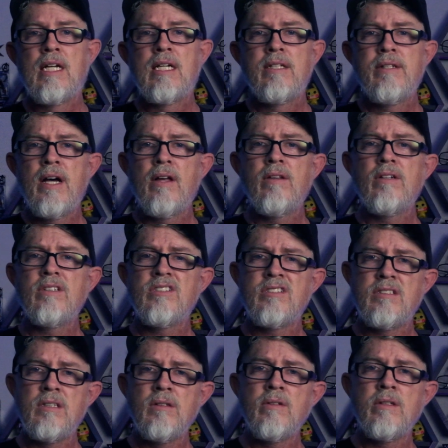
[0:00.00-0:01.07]
Now they're
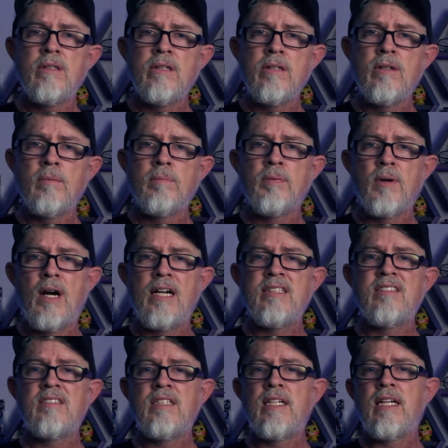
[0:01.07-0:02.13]
still a little
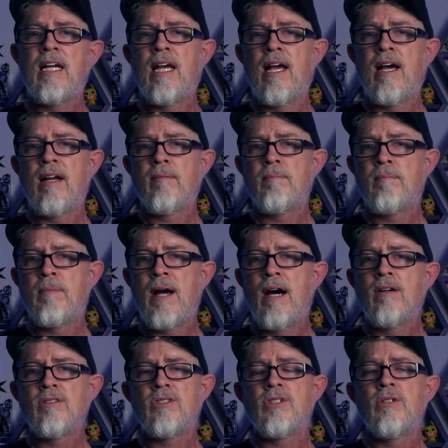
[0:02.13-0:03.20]
pricey at
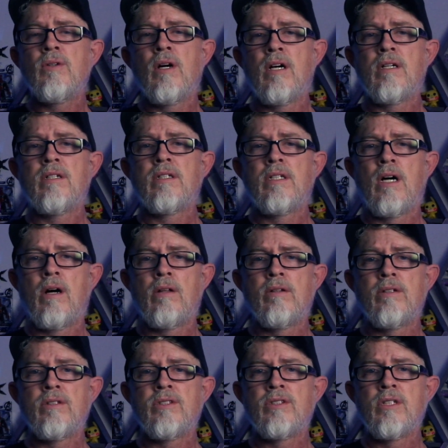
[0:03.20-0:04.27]
about
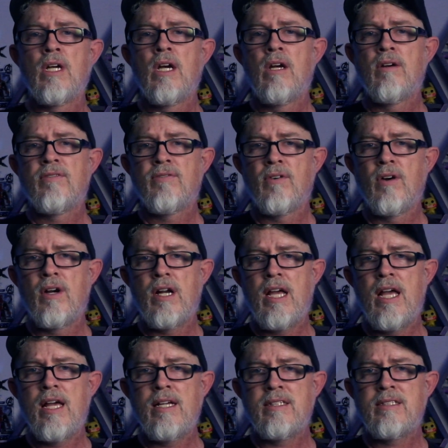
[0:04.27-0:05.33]
$200 for an
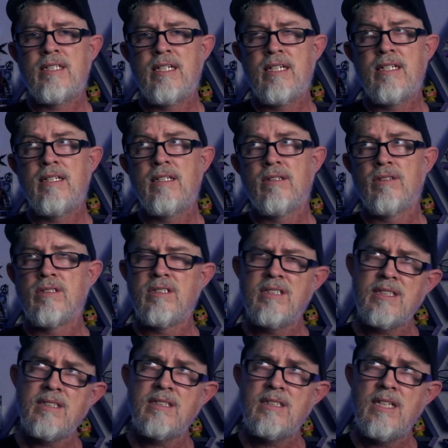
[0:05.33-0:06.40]
18 or
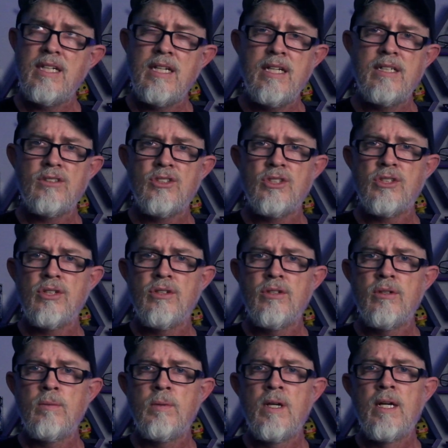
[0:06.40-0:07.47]
16 inch
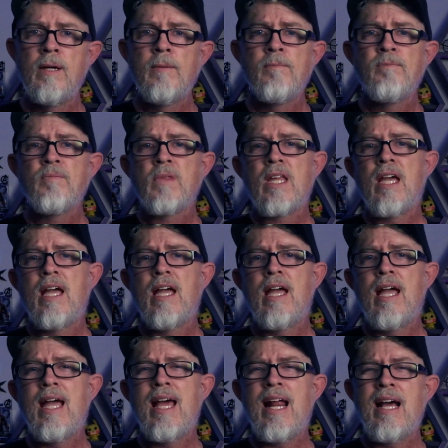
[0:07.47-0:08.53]
tube,
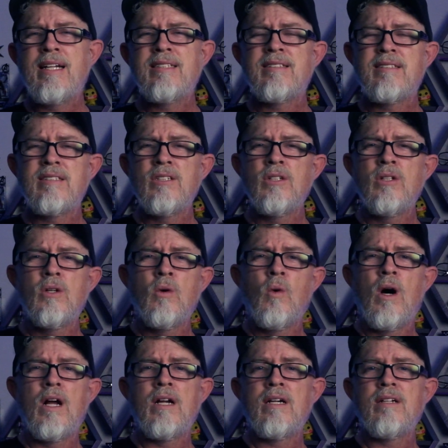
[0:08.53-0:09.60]
and I still
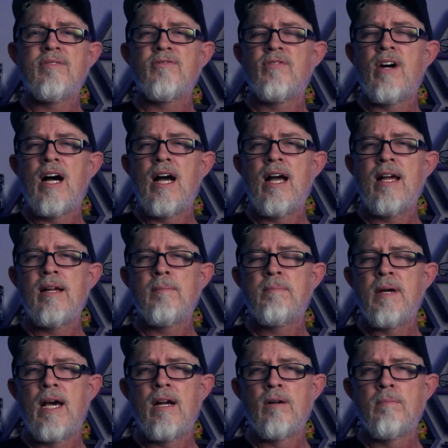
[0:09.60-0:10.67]
wanted to find a
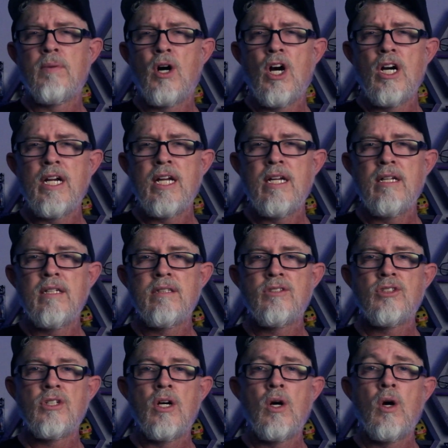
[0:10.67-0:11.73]
better bargain.
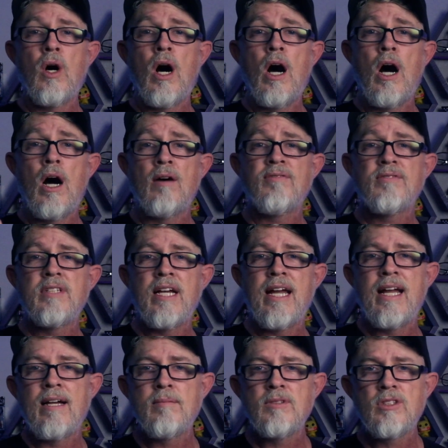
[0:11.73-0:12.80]
So off to
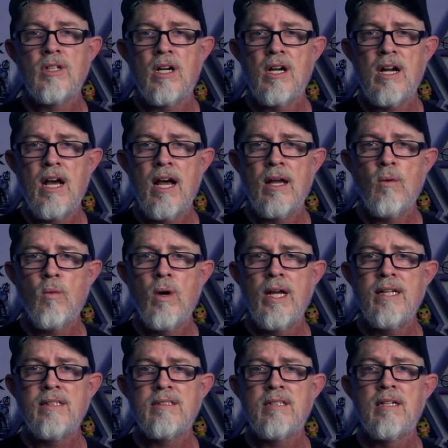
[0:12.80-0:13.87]
Amazon I
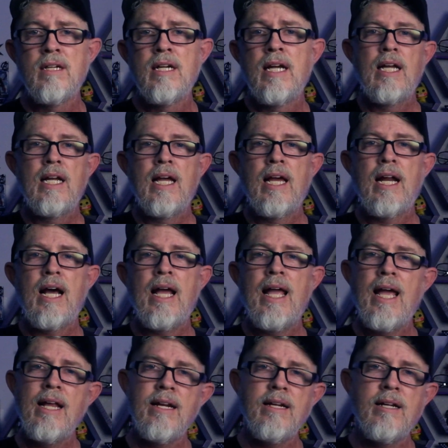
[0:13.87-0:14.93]
went, and I
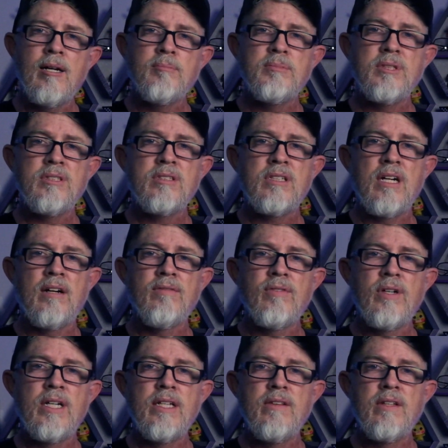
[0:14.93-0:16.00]
ended up
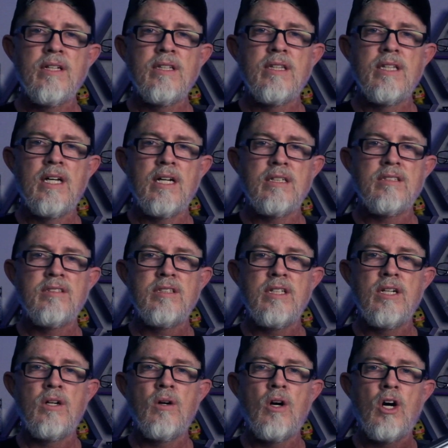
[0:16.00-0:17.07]
discovering the
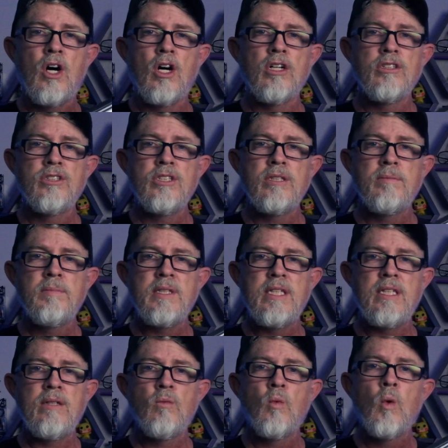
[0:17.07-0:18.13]
LUXCEO
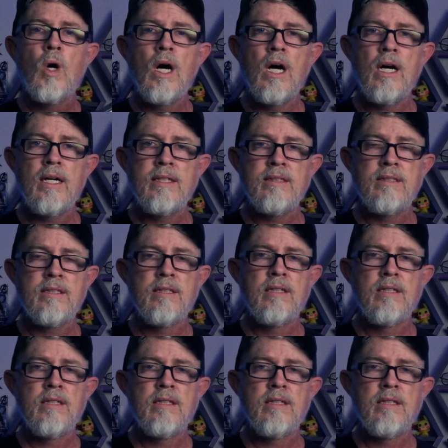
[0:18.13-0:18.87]
RGB wand.